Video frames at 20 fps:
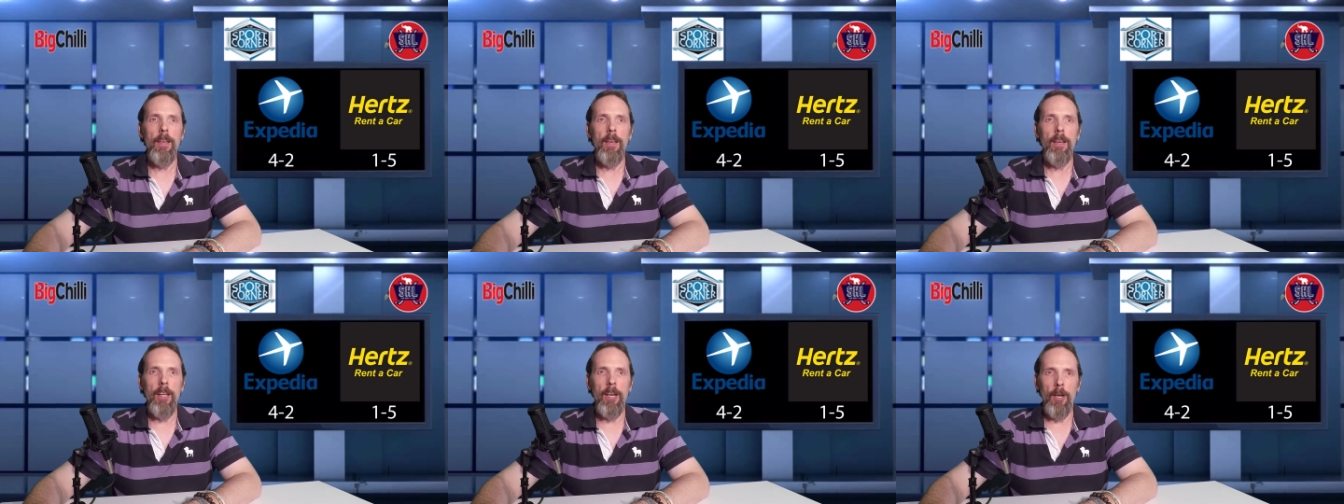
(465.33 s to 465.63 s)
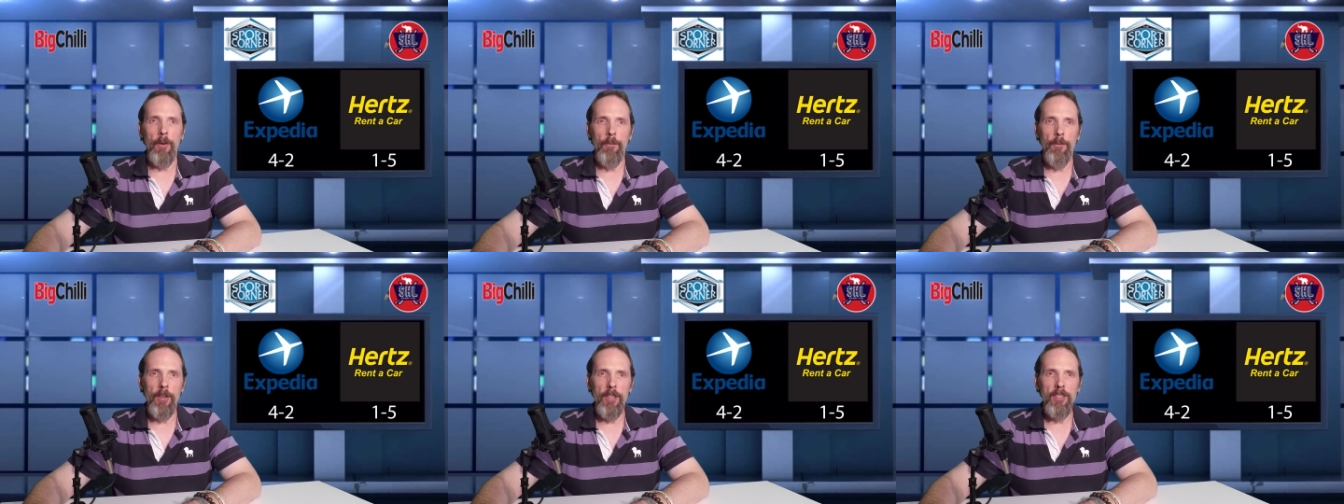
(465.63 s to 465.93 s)
In
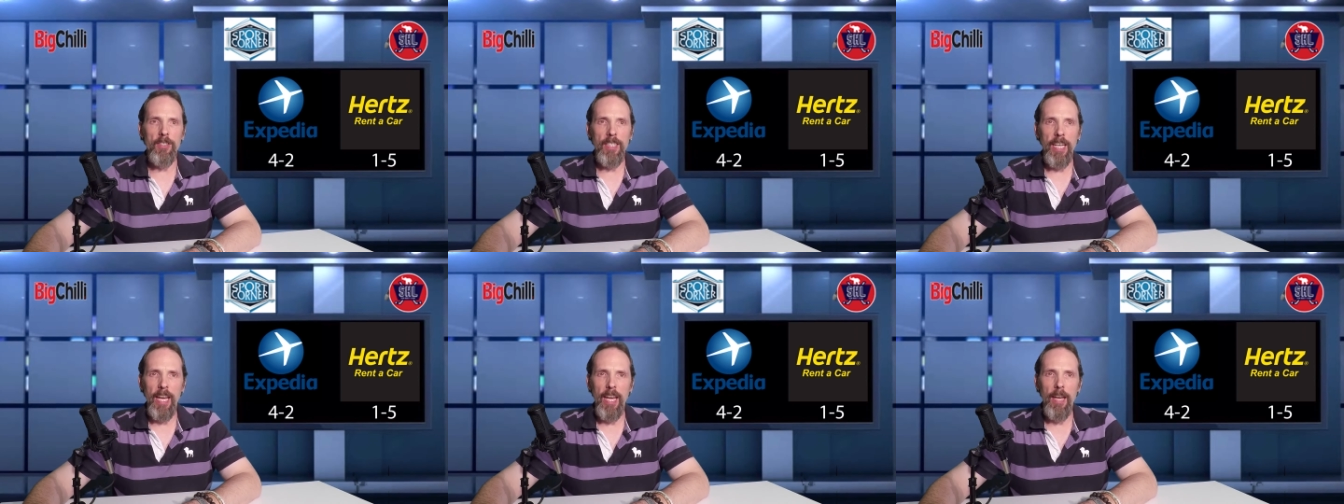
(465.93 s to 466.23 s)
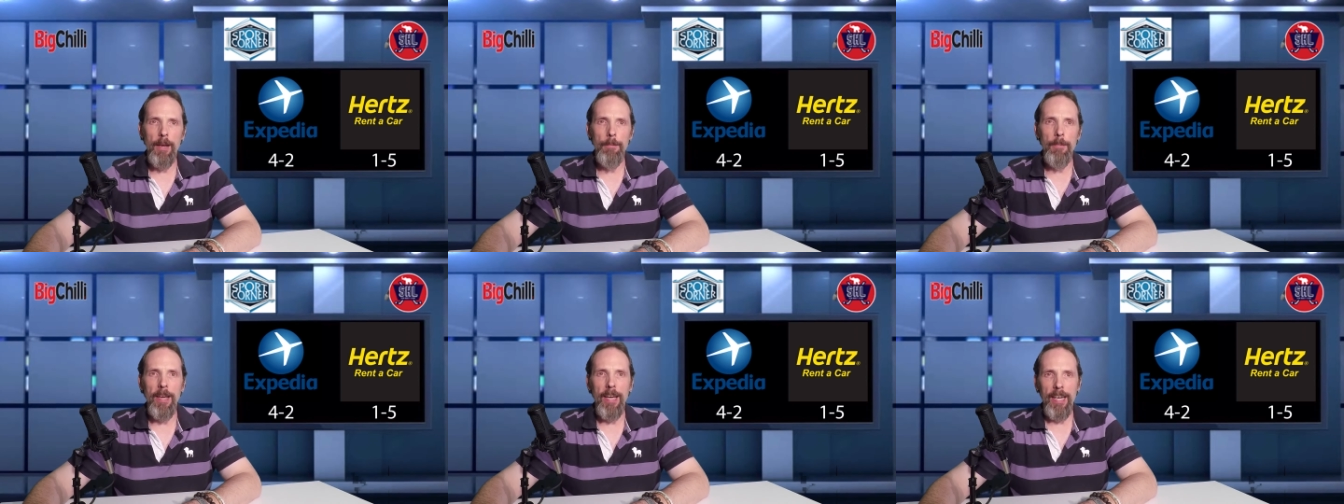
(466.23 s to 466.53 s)
our first
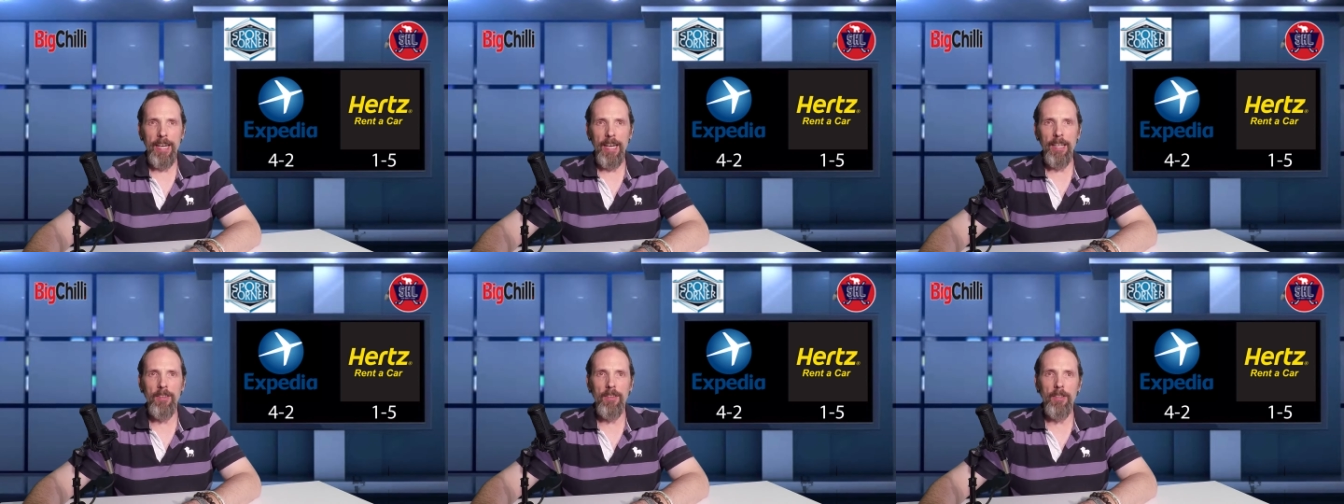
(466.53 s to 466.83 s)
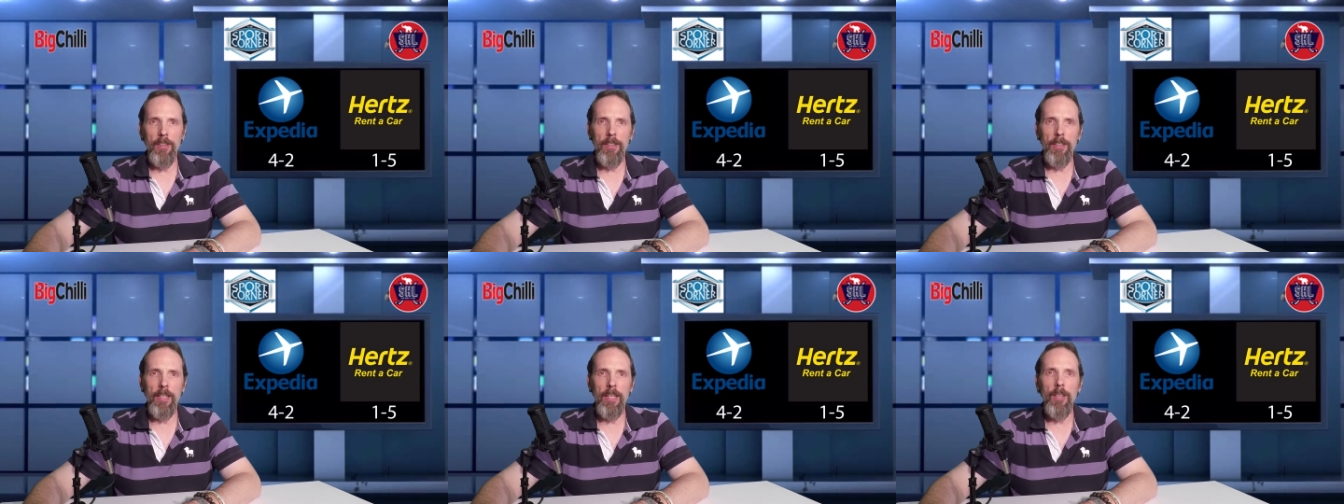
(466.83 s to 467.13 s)
game, at
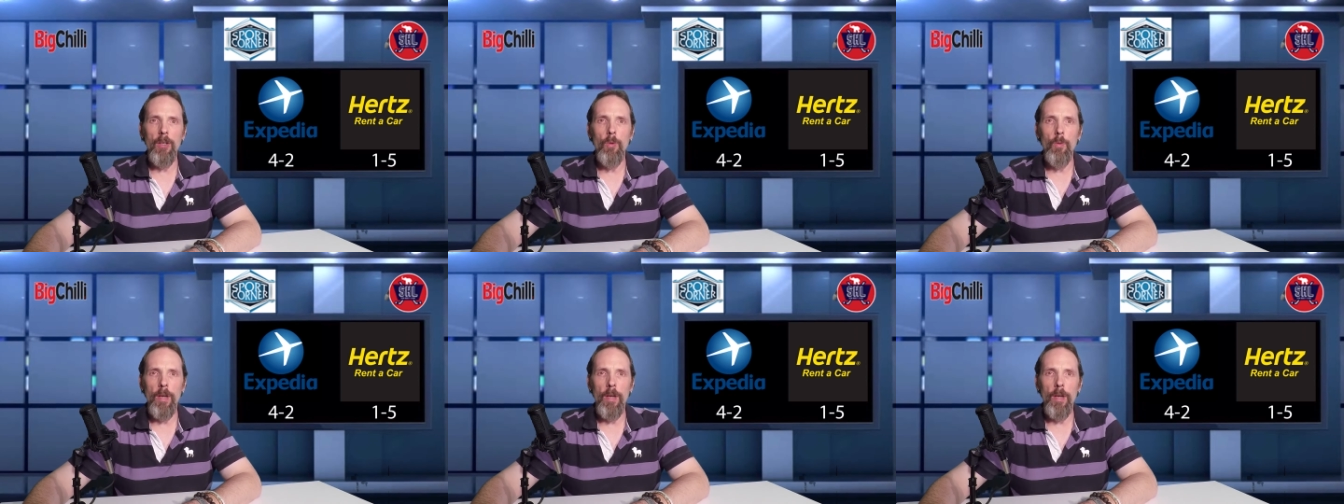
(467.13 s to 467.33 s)
8:30,